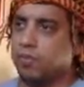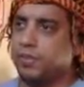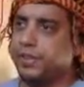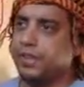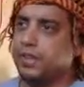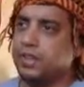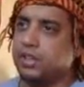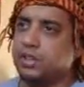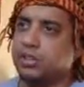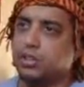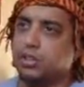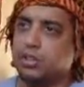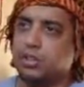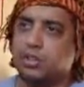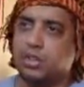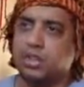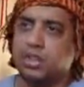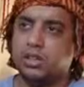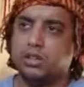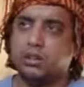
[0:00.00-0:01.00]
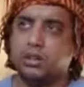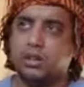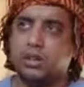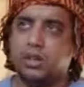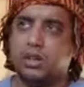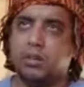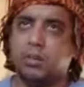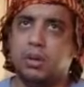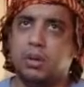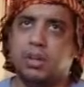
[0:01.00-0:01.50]
think they're so intelligent with
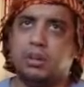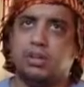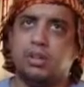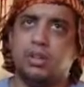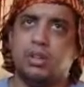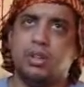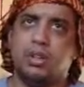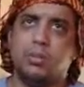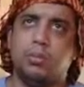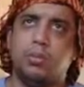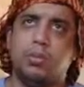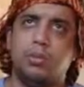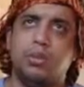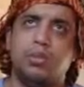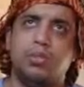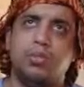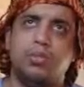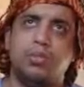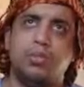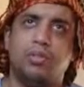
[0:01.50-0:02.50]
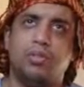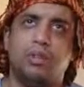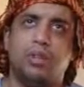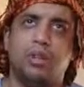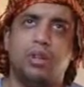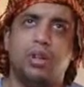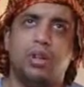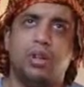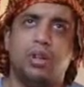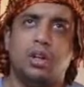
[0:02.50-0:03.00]
their remarks that they prove
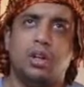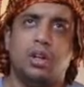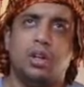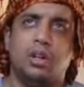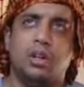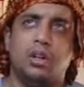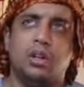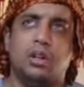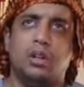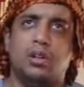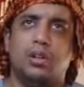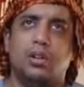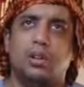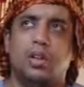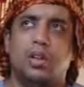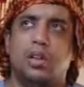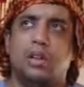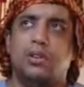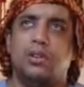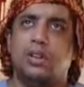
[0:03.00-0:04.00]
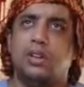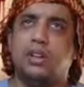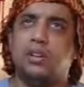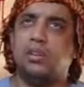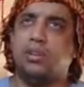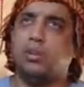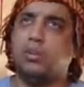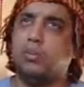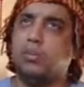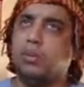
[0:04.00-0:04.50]
their
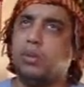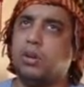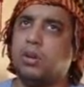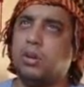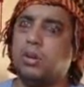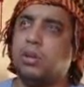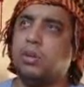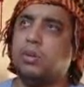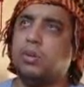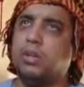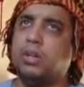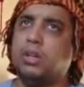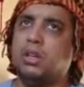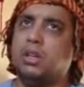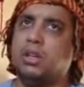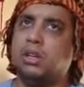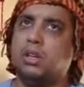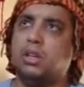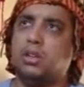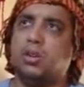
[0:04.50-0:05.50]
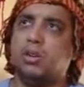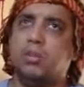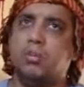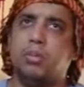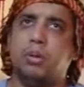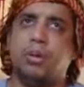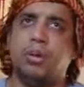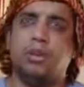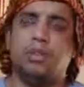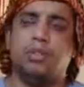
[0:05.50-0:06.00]
victim as being a dumb
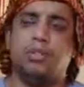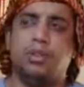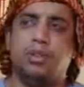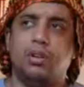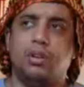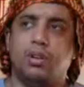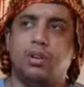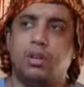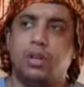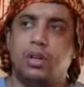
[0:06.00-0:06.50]
person,